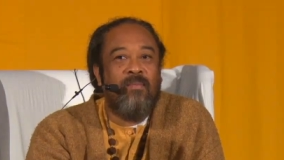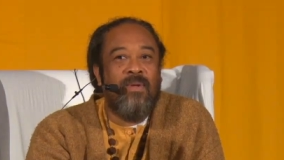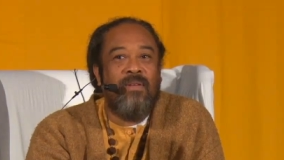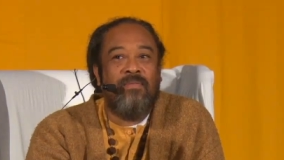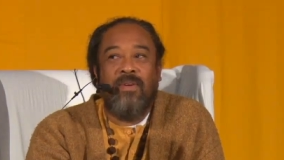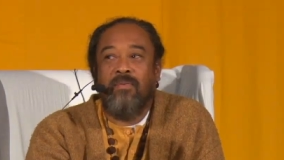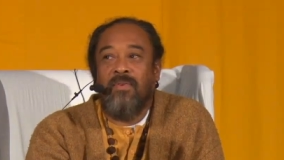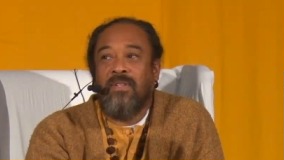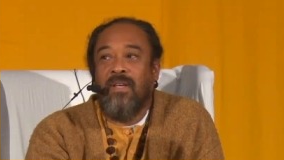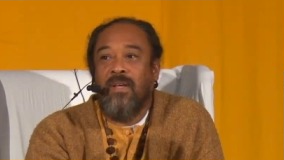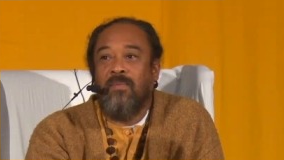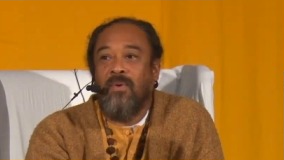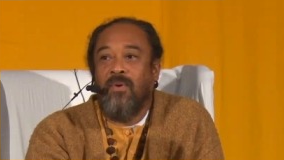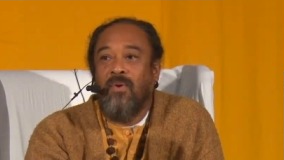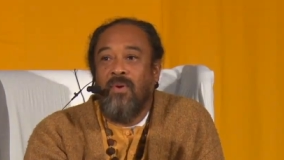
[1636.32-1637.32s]
But if every
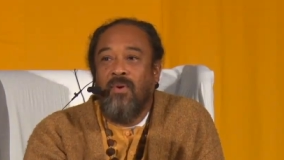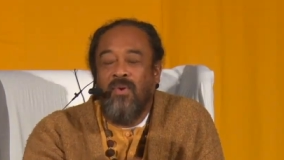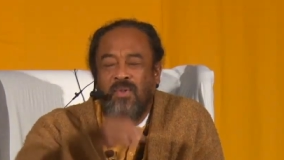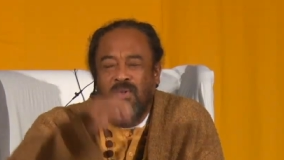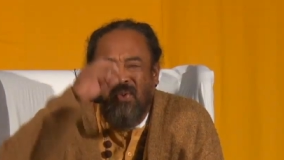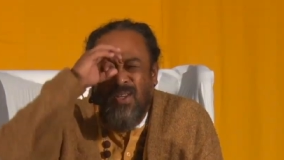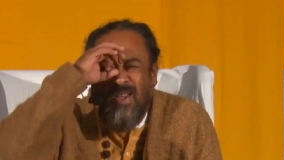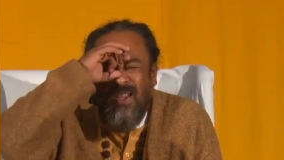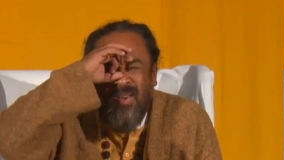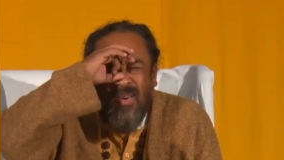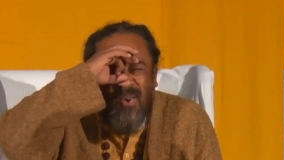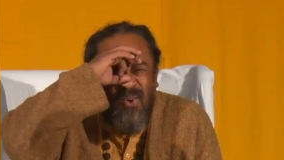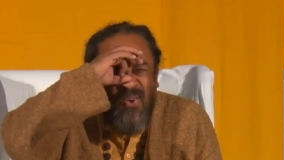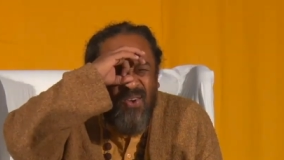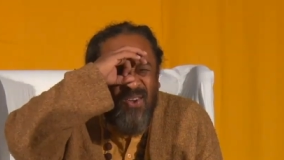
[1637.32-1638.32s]
time you go and look through the
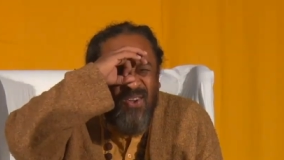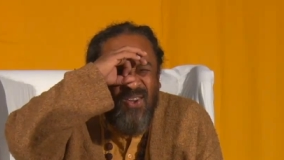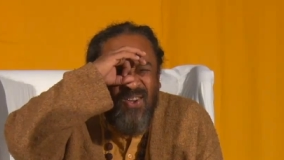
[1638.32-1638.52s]
keyhole,